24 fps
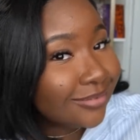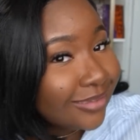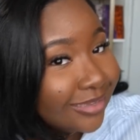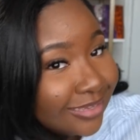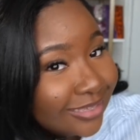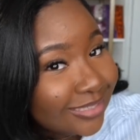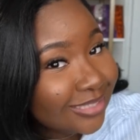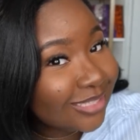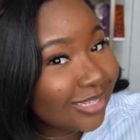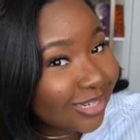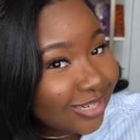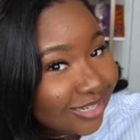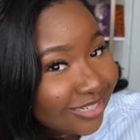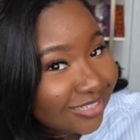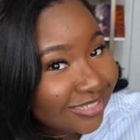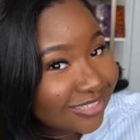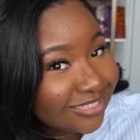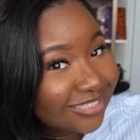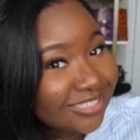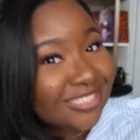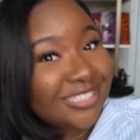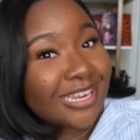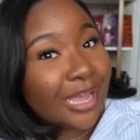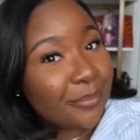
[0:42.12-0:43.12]

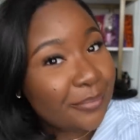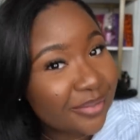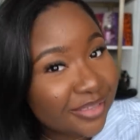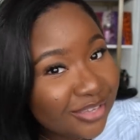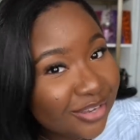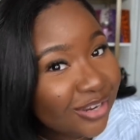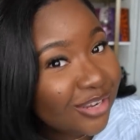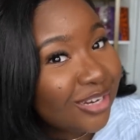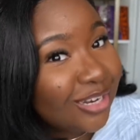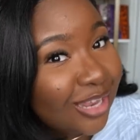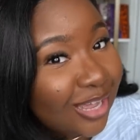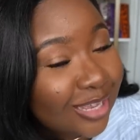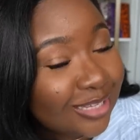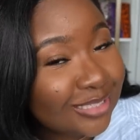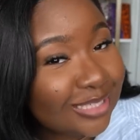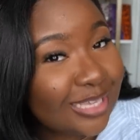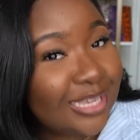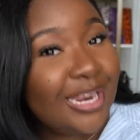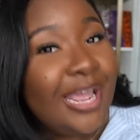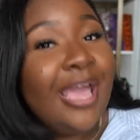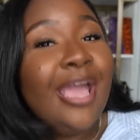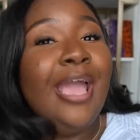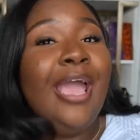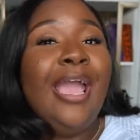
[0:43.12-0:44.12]
insert shop in your
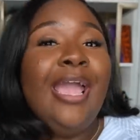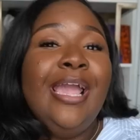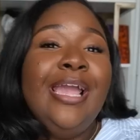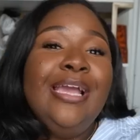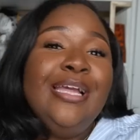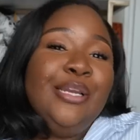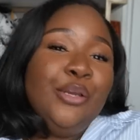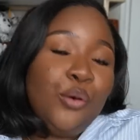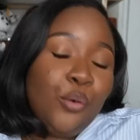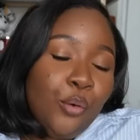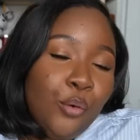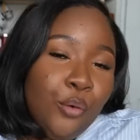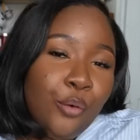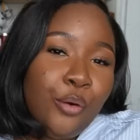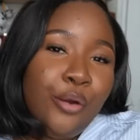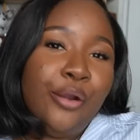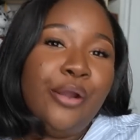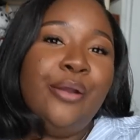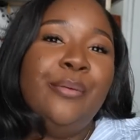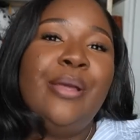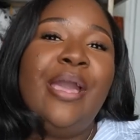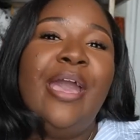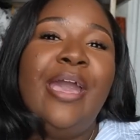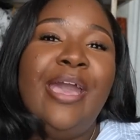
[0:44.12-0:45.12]
closet, and
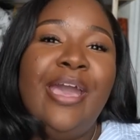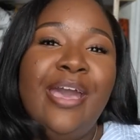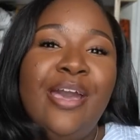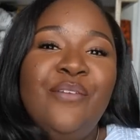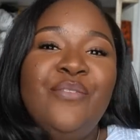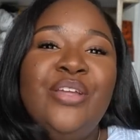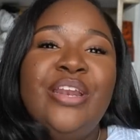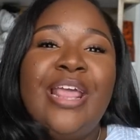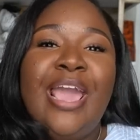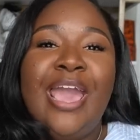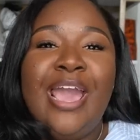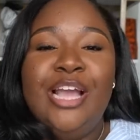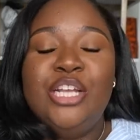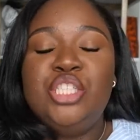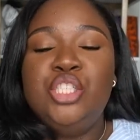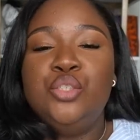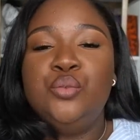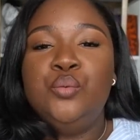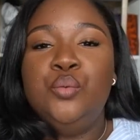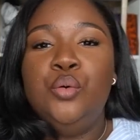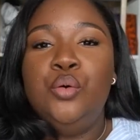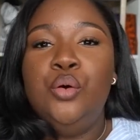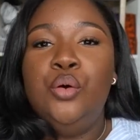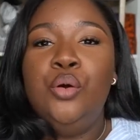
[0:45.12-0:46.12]
or have an
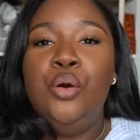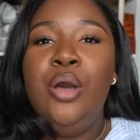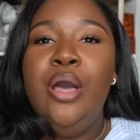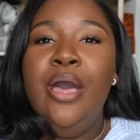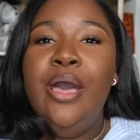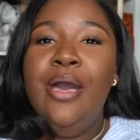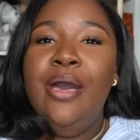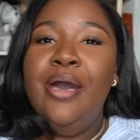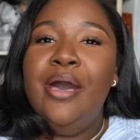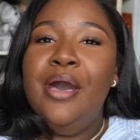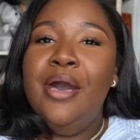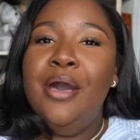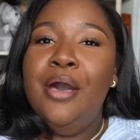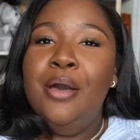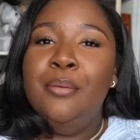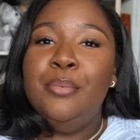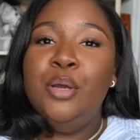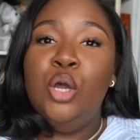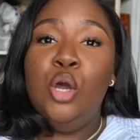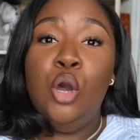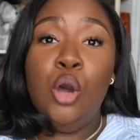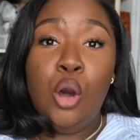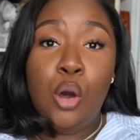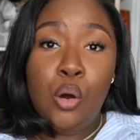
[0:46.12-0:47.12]
actual
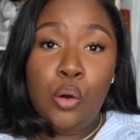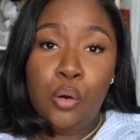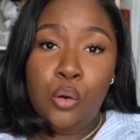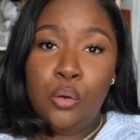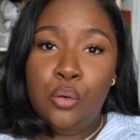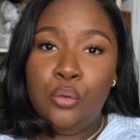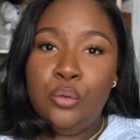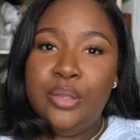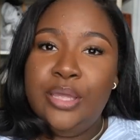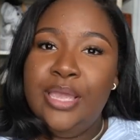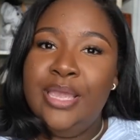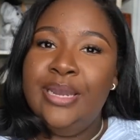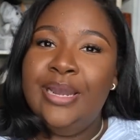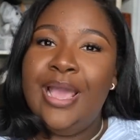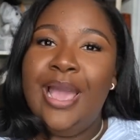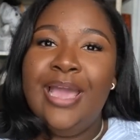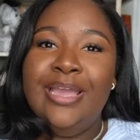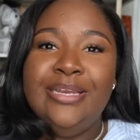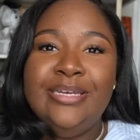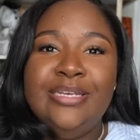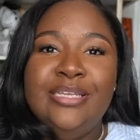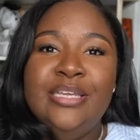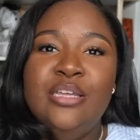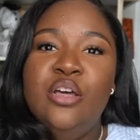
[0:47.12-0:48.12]
goal and
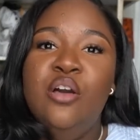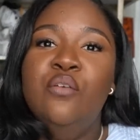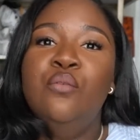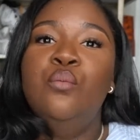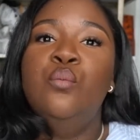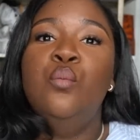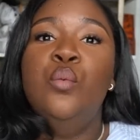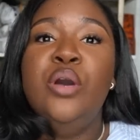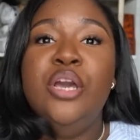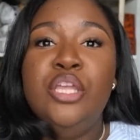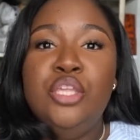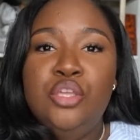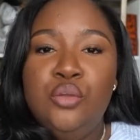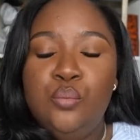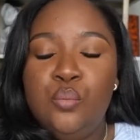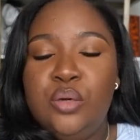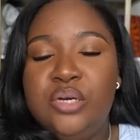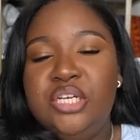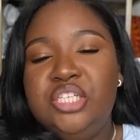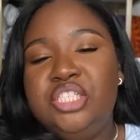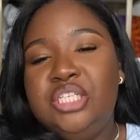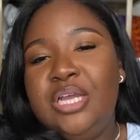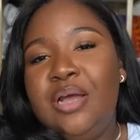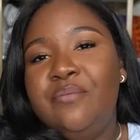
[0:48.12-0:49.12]
idea of what you
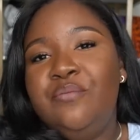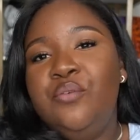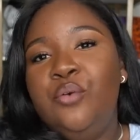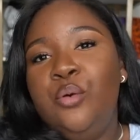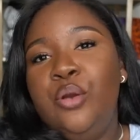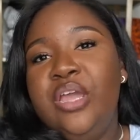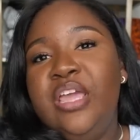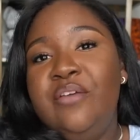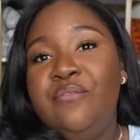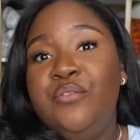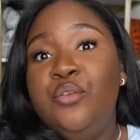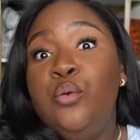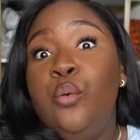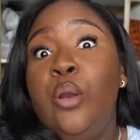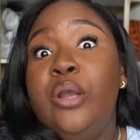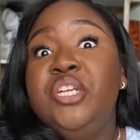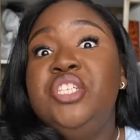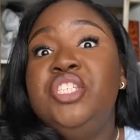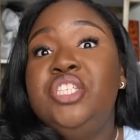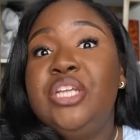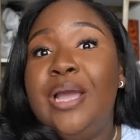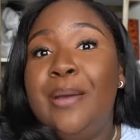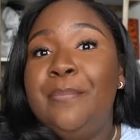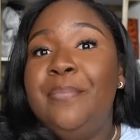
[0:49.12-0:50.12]
want to shop for if you are
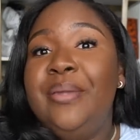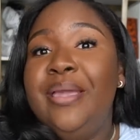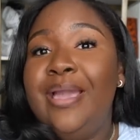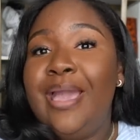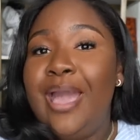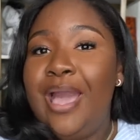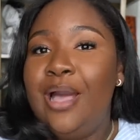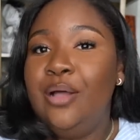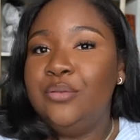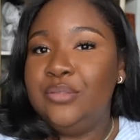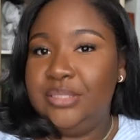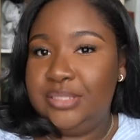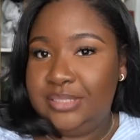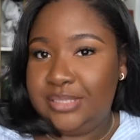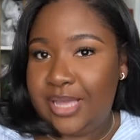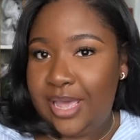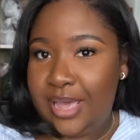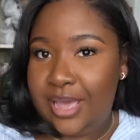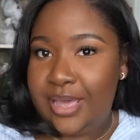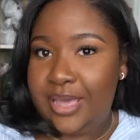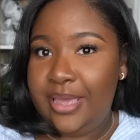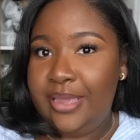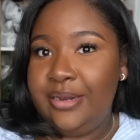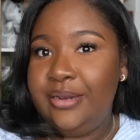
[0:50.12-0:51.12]
shopping
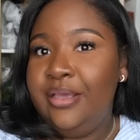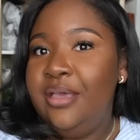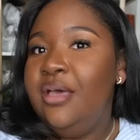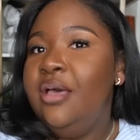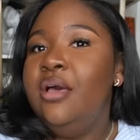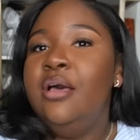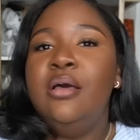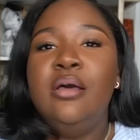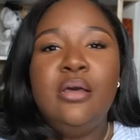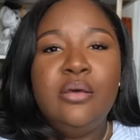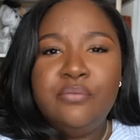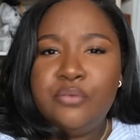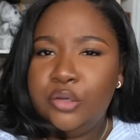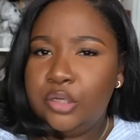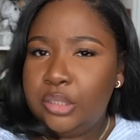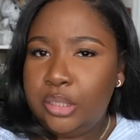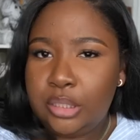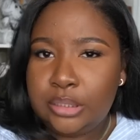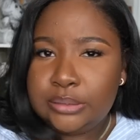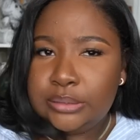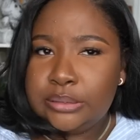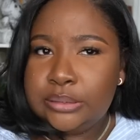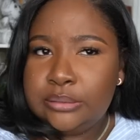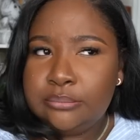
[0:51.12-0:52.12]
outside of your
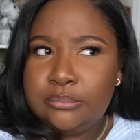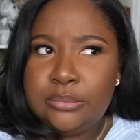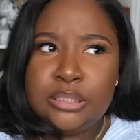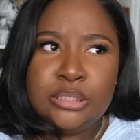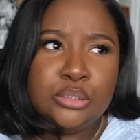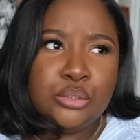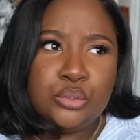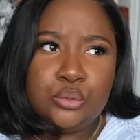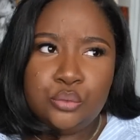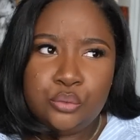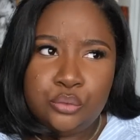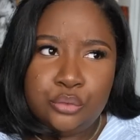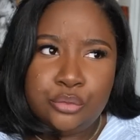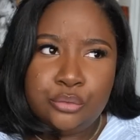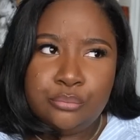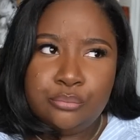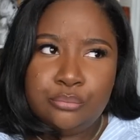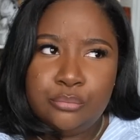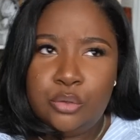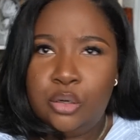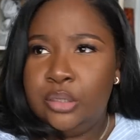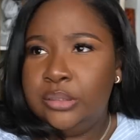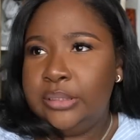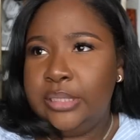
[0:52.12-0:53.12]
closet, in
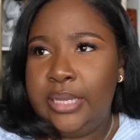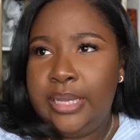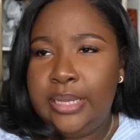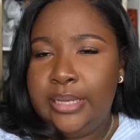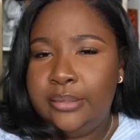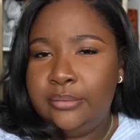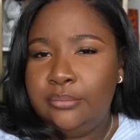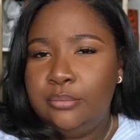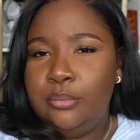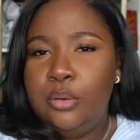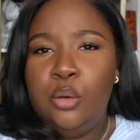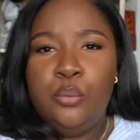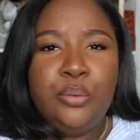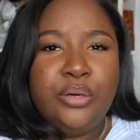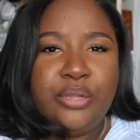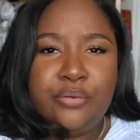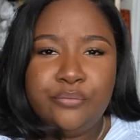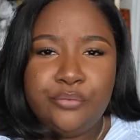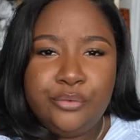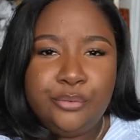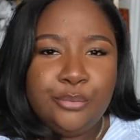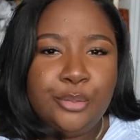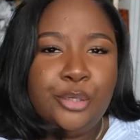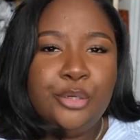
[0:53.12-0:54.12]
store, online, or
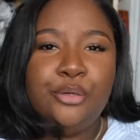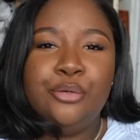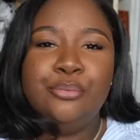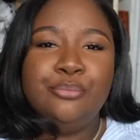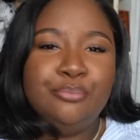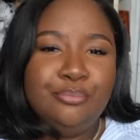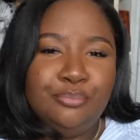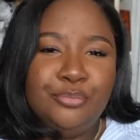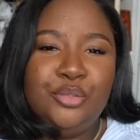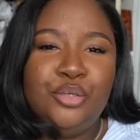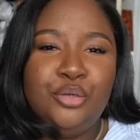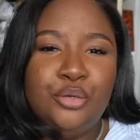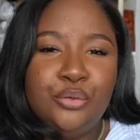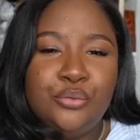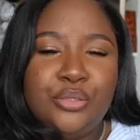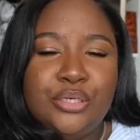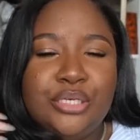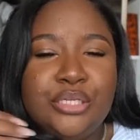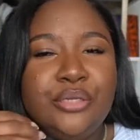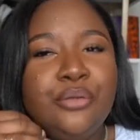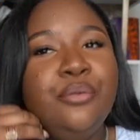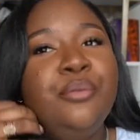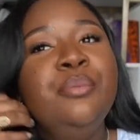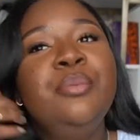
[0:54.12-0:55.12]
whatever. Girl, you know the
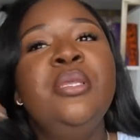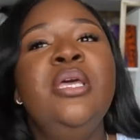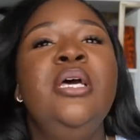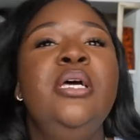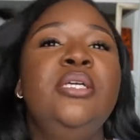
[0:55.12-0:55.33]
deal.